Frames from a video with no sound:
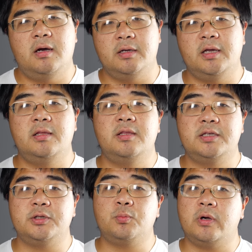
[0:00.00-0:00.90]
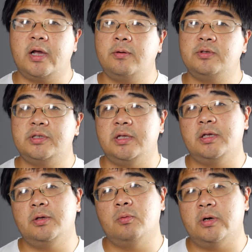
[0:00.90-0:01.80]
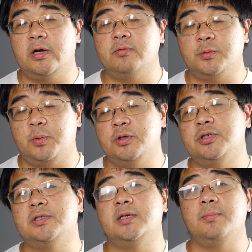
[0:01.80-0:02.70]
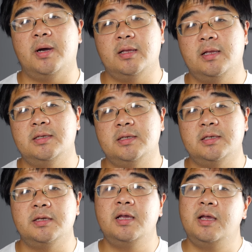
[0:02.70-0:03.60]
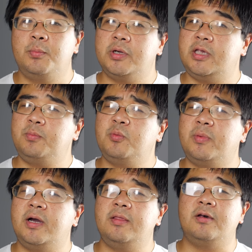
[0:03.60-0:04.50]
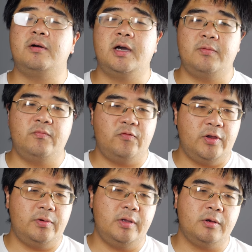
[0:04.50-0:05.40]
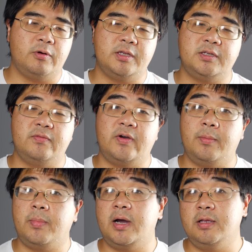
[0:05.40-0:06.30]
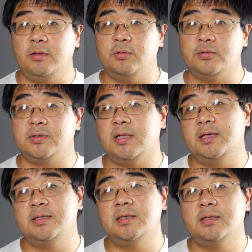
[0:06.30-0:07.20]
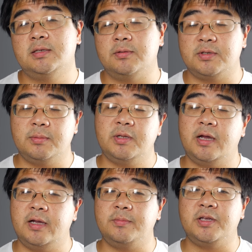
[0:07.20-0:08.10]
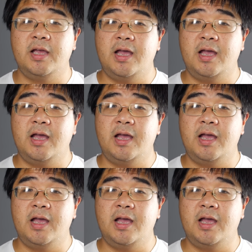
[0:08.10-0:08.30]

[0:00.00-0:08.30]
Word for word: Again, this is what I was thinking when I was purchasing my lenses, but keep in mind though, I'm very aggressive on buying used lenses, so sometimes